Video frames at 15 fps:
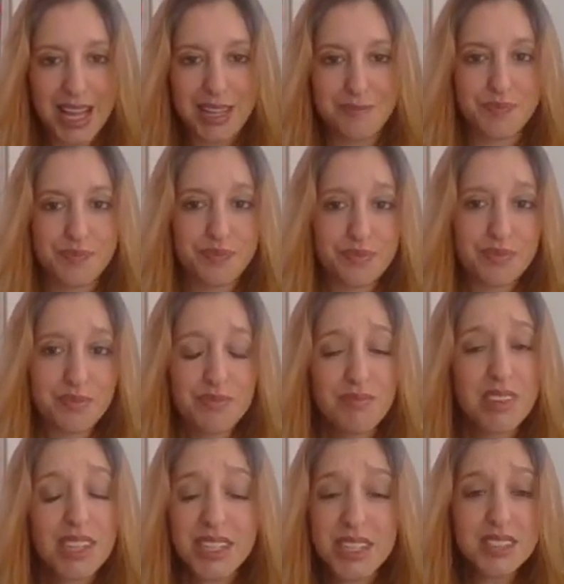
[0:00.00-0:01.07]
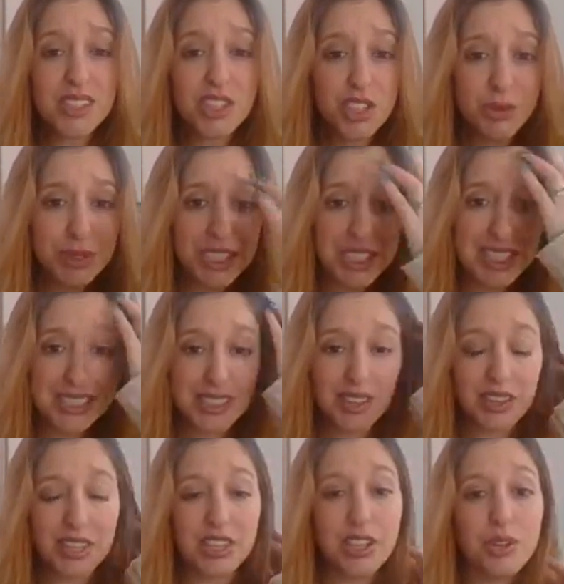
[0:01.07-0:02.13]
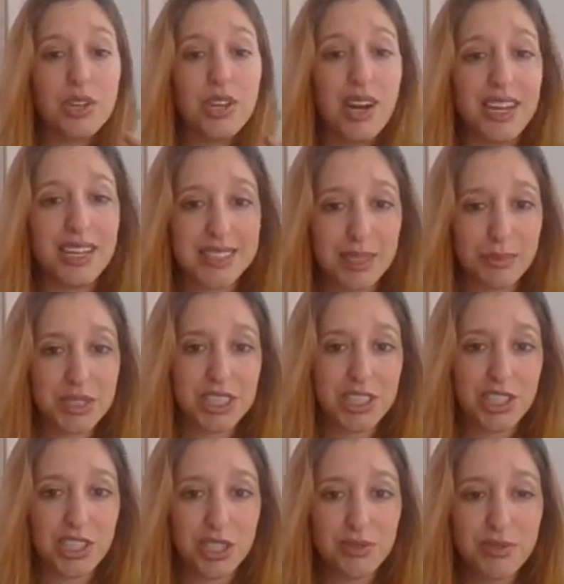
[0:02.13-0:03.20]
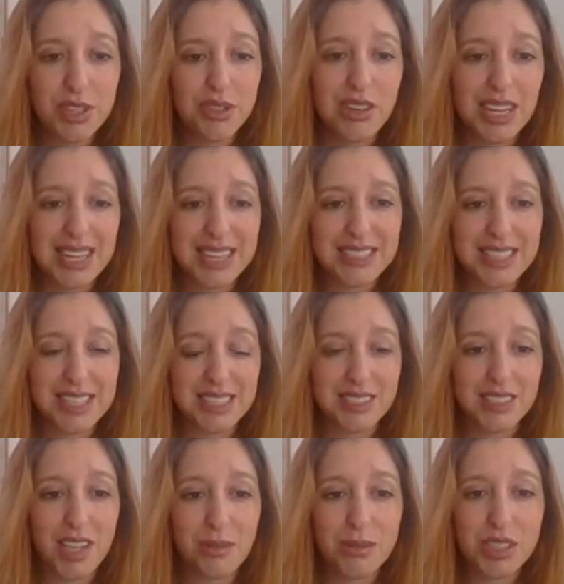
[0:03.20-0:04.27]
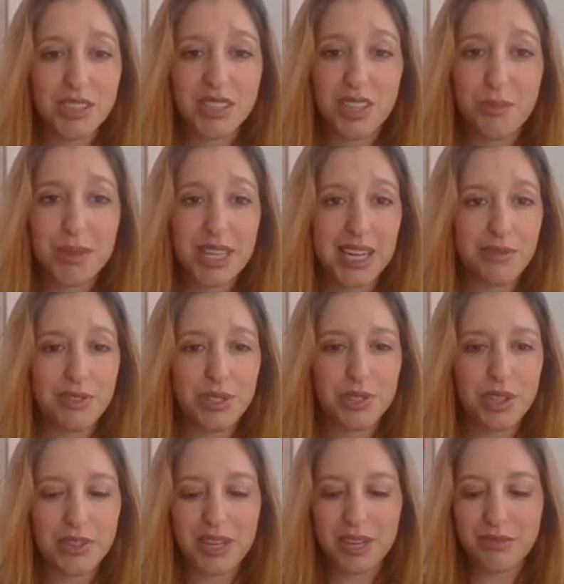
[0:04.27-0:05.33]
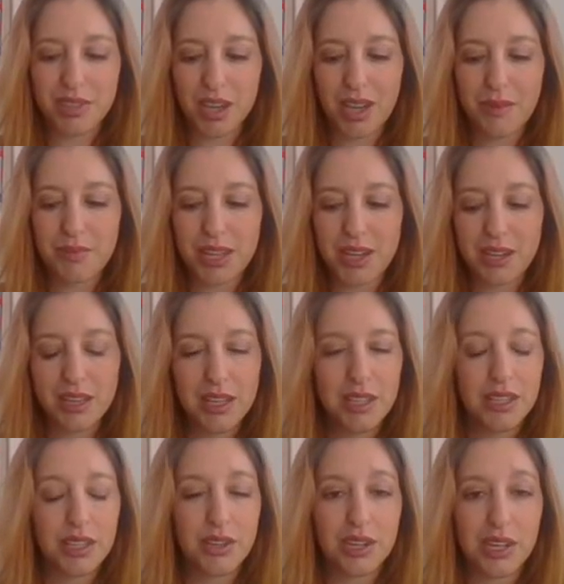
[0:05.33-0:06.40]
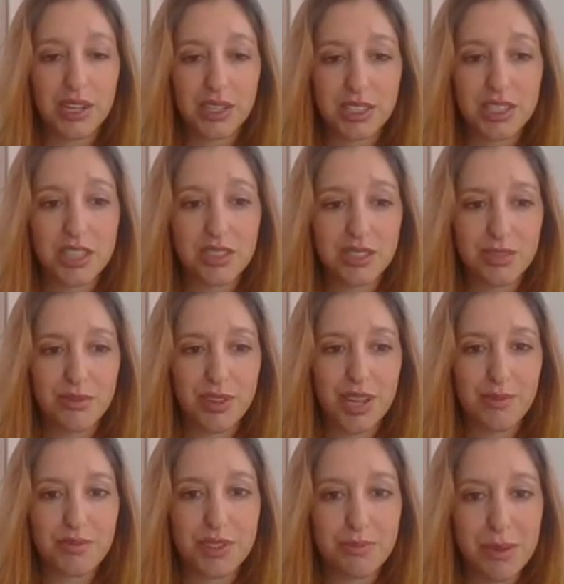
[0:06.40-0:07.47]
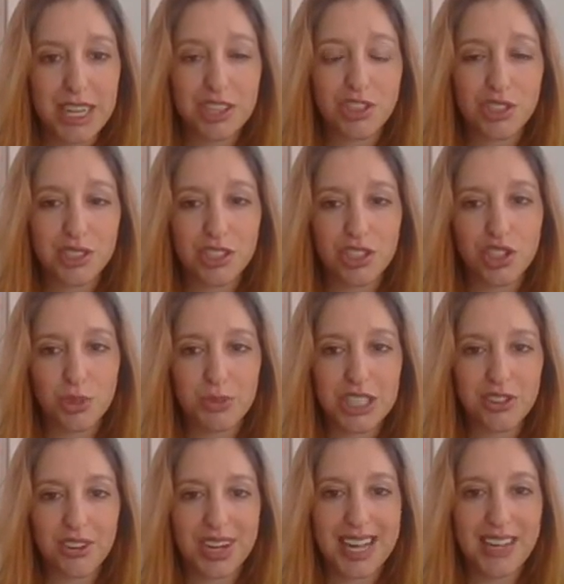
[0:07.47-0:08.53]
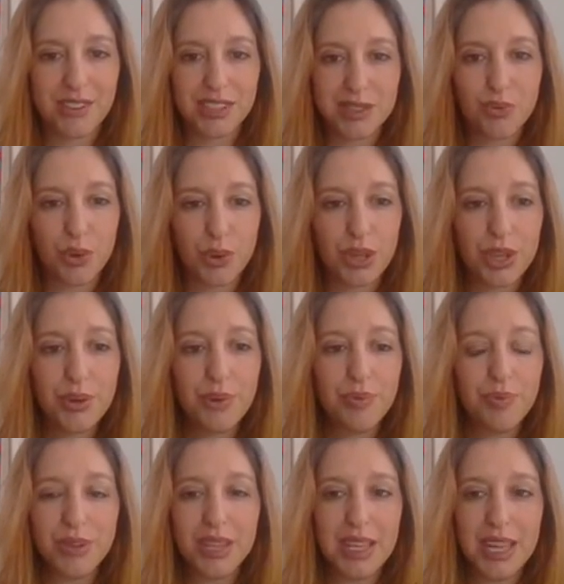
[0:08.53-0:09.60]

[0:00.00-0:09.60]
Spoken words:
Um, Now, social media is something that you can hire somebody to do for you. Like I said, it's time consuming. And if you don't have time, then you can look to use a firm to manage your social media accounts for you.